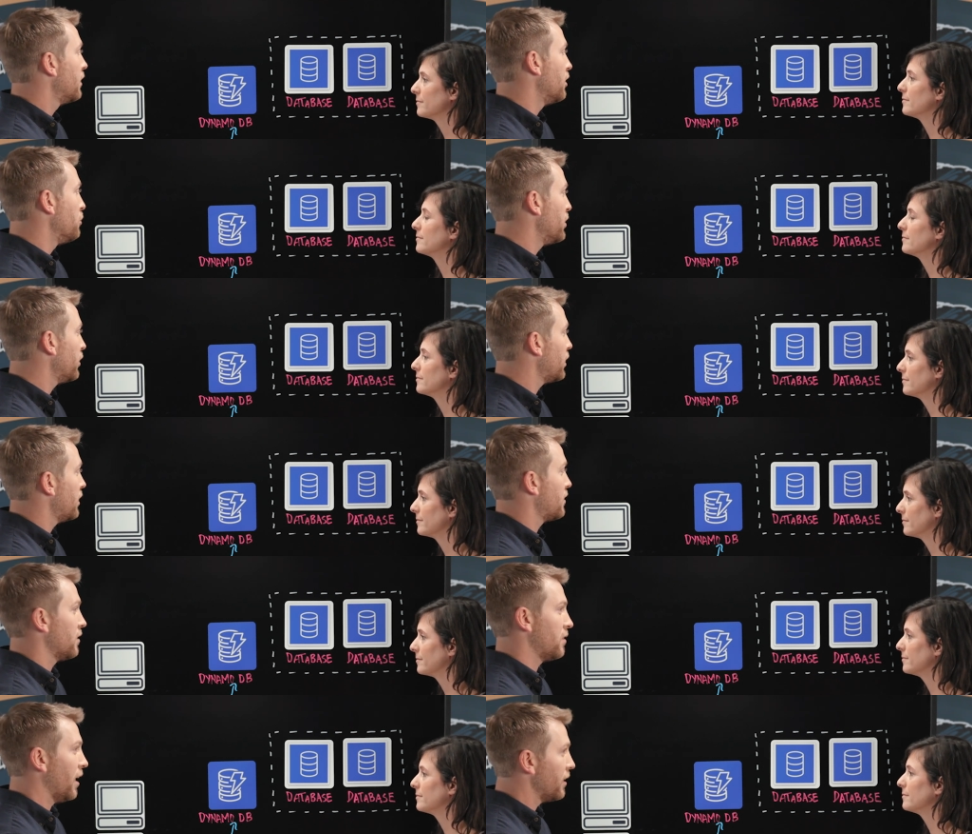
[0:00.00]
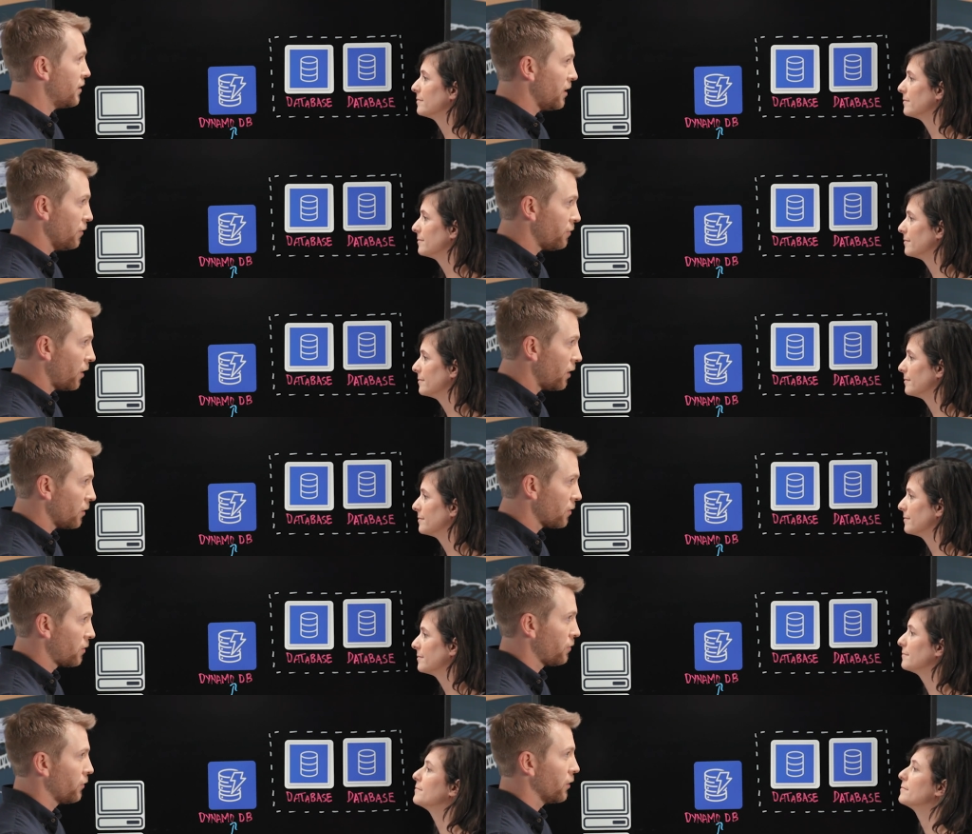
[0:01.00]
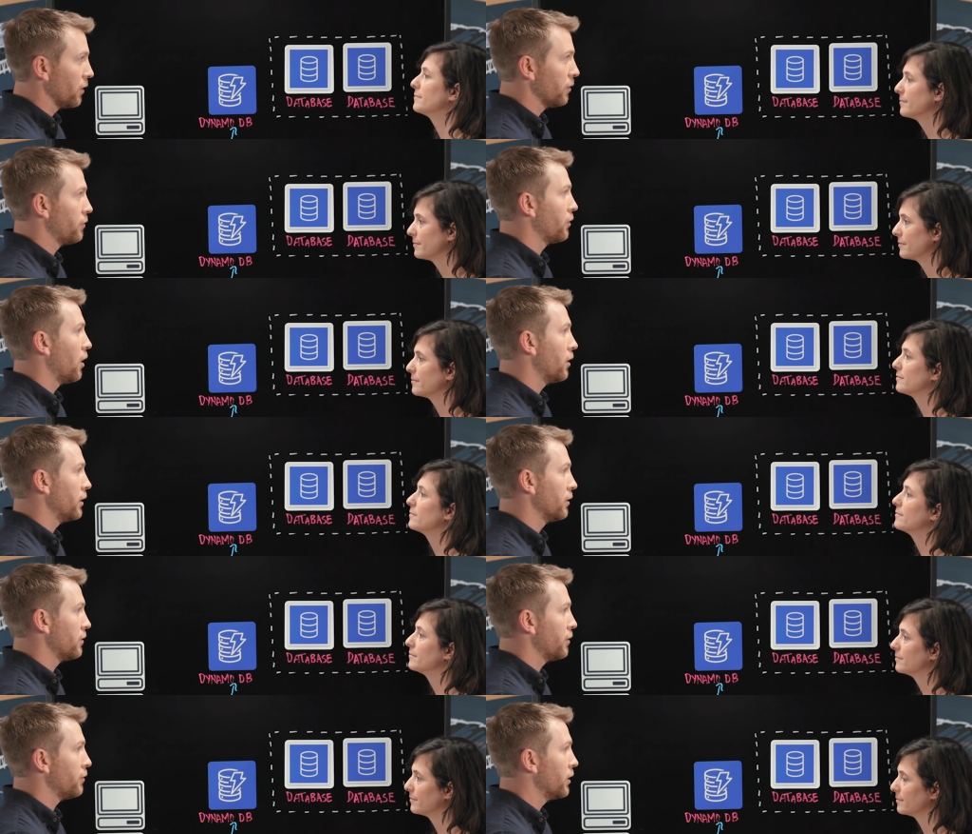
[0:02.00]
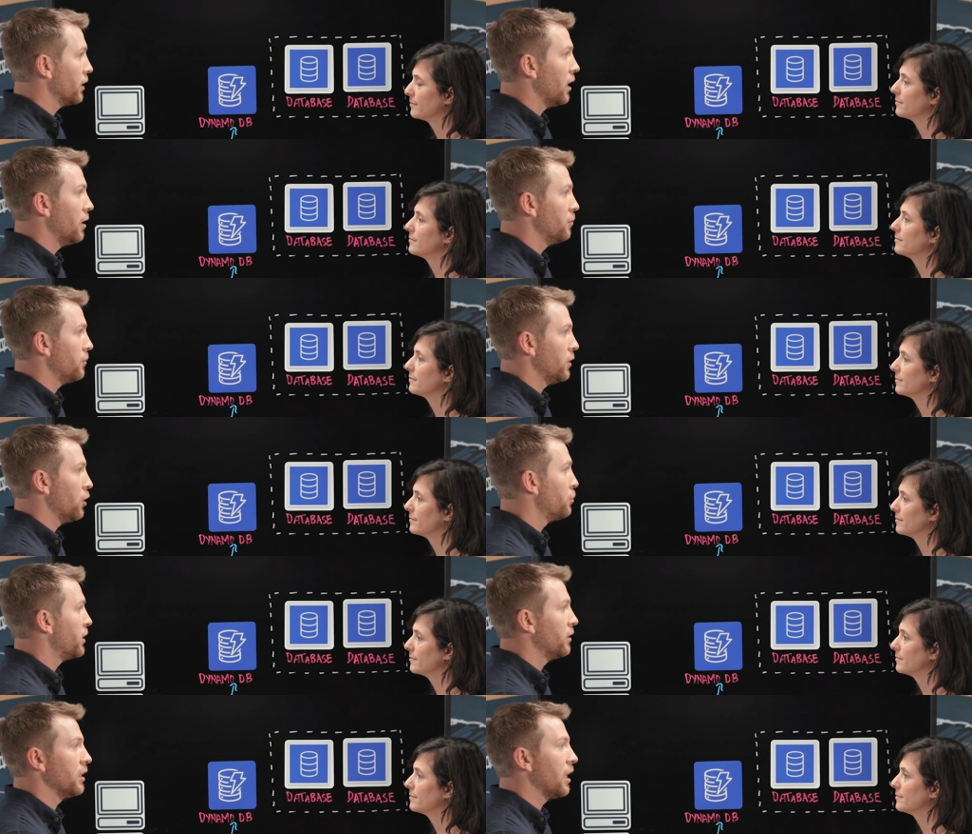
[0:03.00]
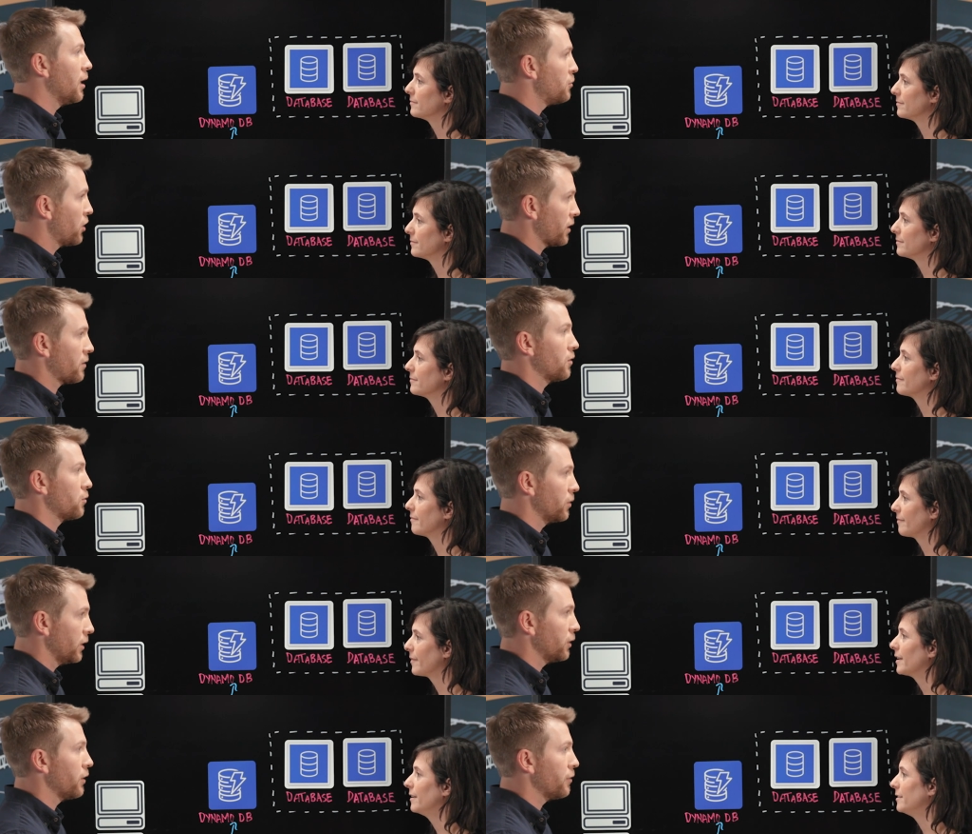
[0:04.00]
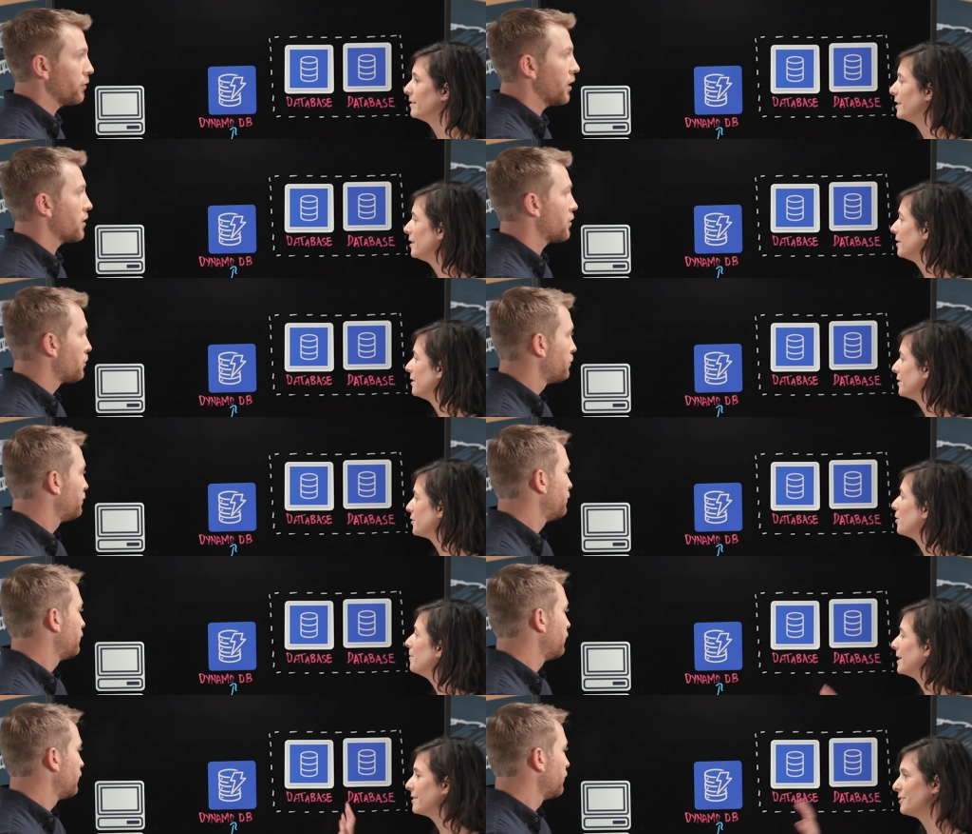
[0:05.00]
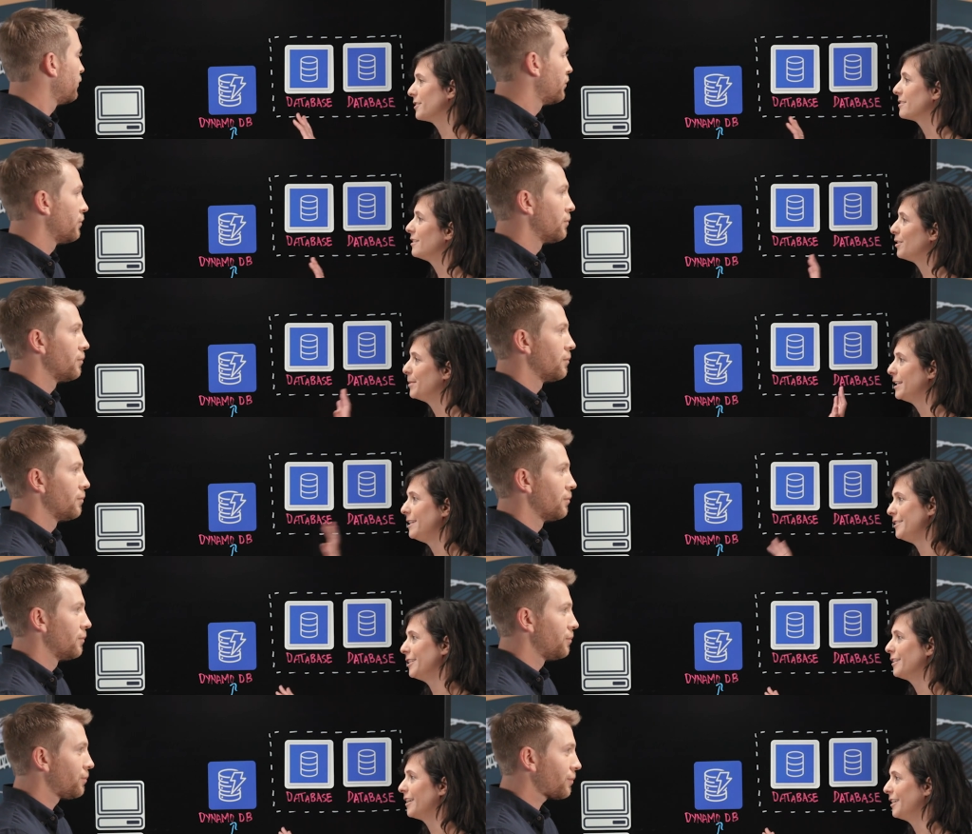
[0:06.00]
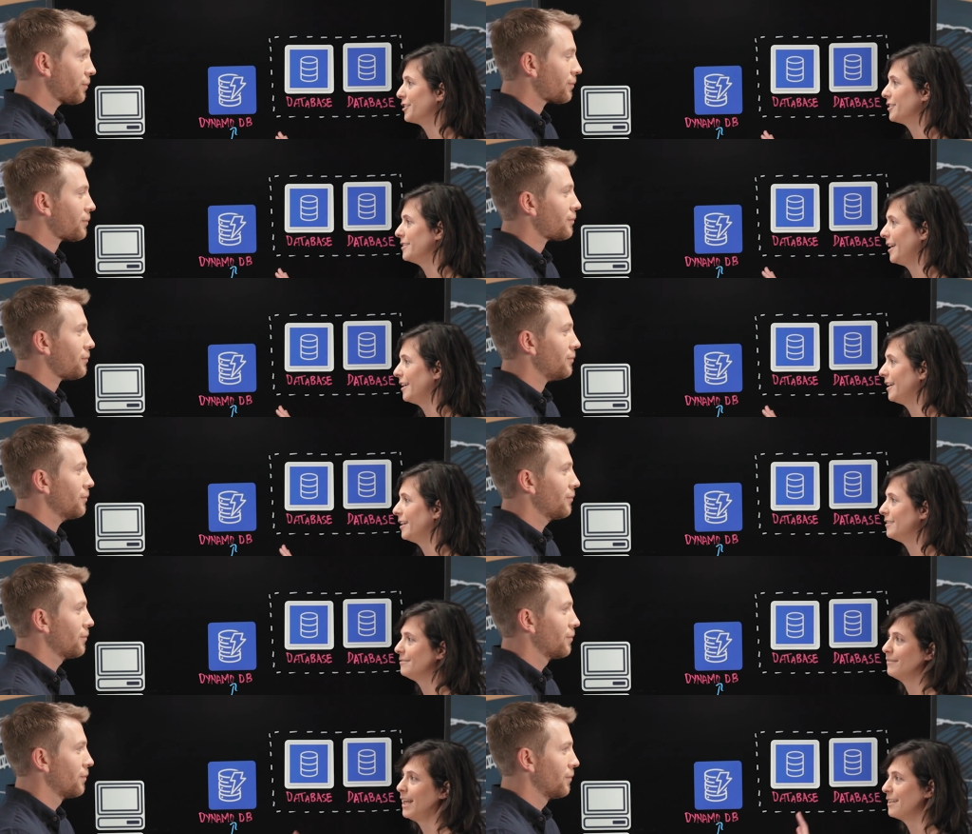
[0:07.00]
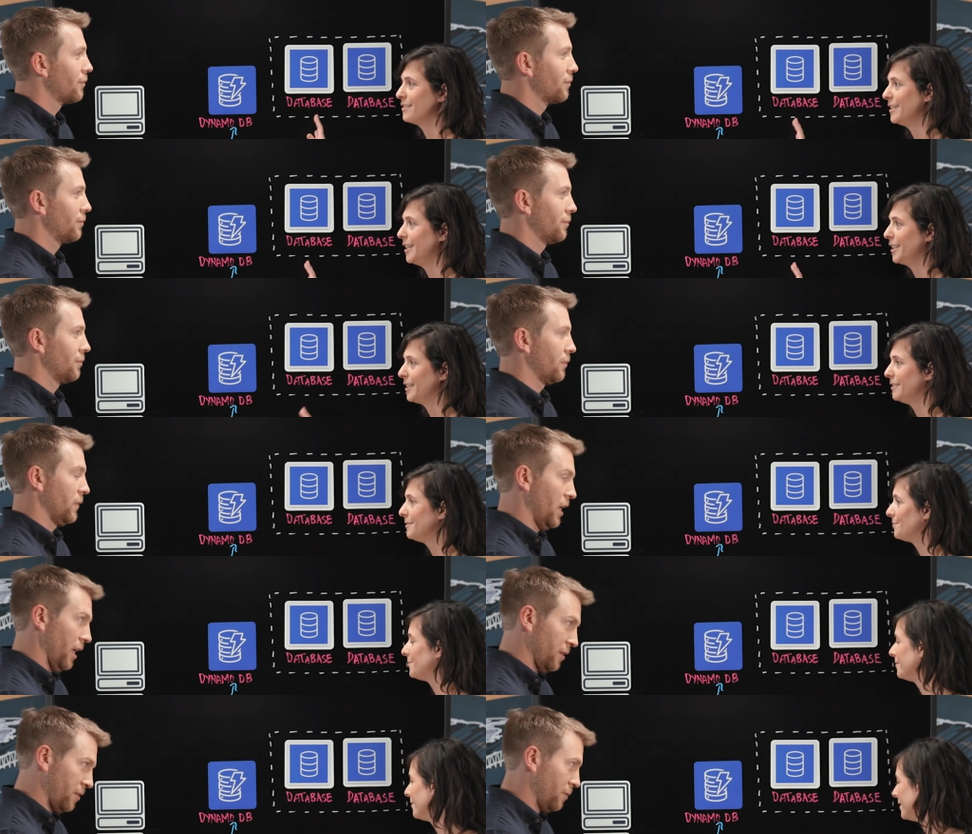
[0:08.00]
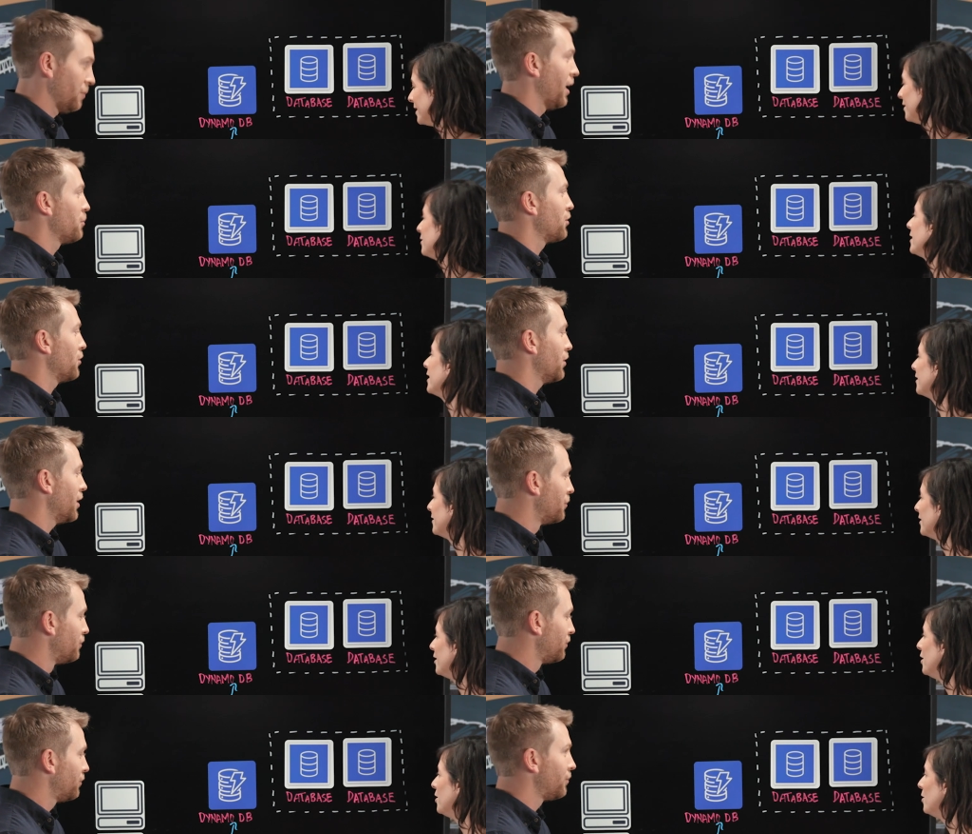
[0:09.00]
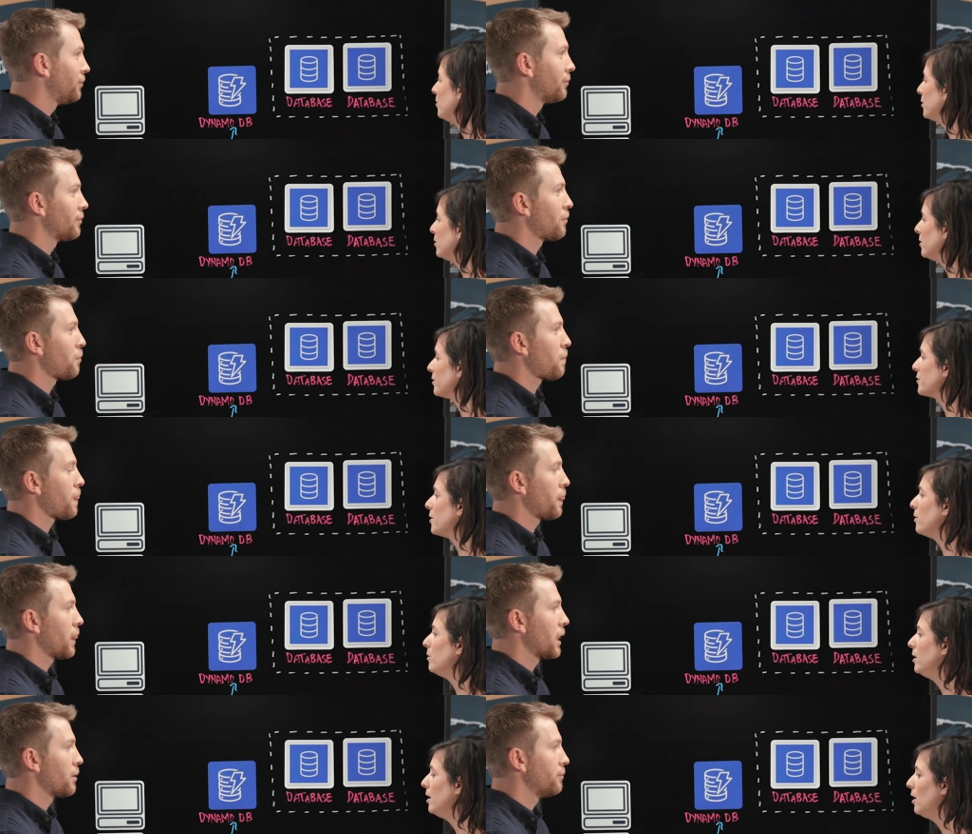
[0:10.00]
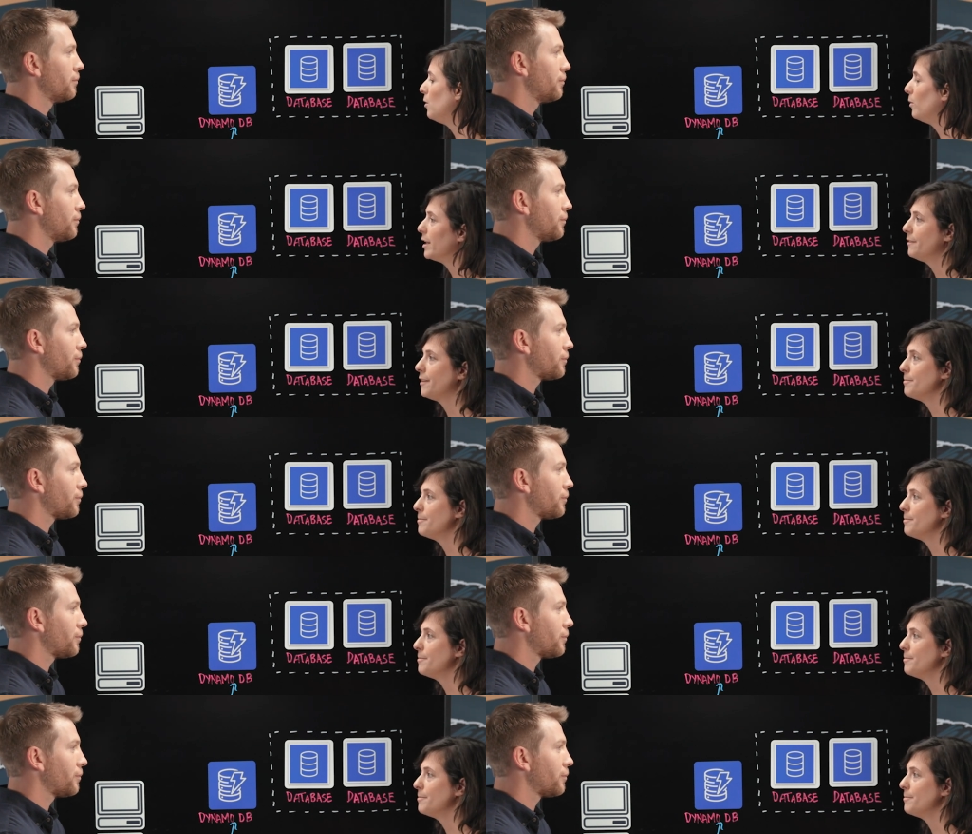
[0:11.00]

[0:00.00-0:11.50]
Speaker 1: the ability to set defaults for for all your different um, you know building objects is really great for us.
Speaker 2: So it makes it just a little bit easier to enter data as needed.
Speaker 1: Yes, absolutely. Okay.
Speaker 2: Well, cool. So what if